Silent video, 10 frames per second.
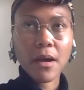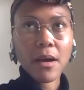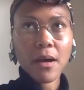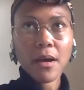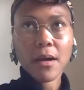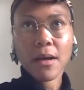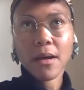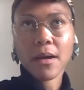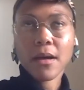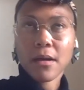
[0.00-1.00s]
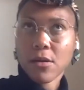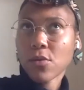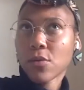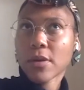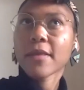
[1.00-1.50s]
I
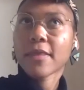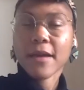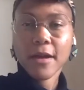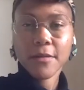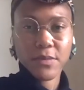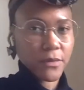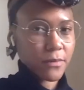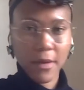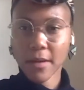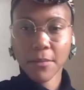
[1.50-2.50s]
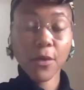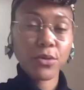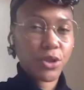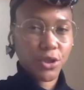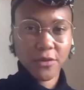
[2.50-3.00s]
think that comes from a
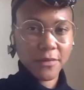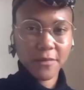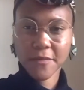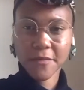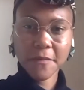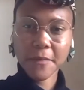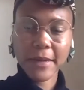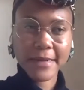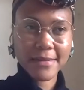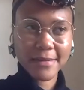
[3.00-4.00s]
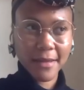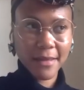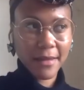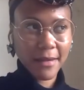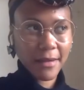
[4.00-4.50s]
multitude of places. I
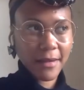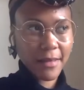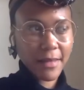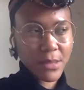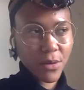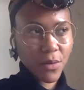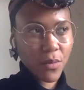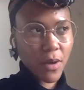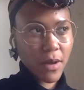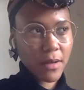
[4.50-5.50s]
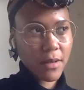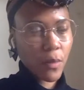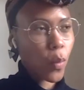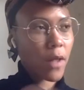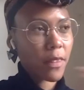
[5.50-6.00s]
think there's not
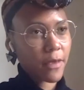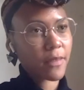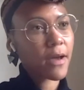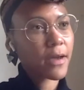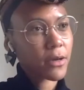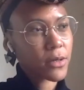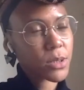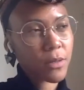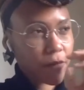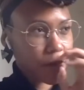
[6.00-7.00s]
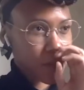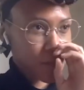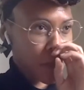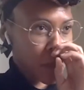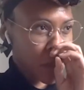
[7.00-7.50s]
one thing that I go to for
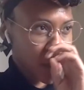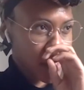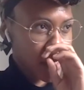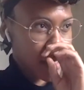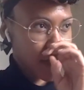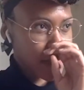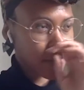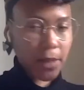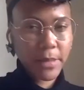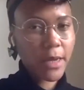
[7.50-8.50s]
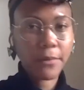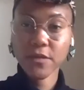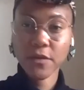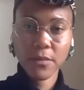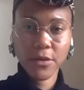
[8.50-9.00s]
inspiration, and sometimes it comes
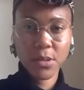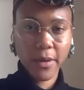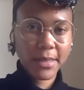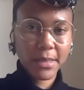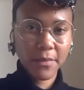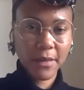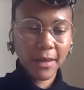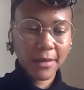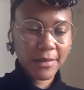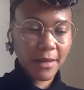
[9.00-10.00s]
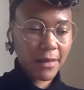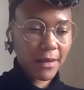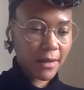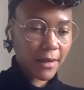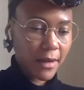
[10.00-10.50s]
from the most random things. I
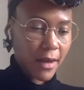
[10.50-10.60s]
think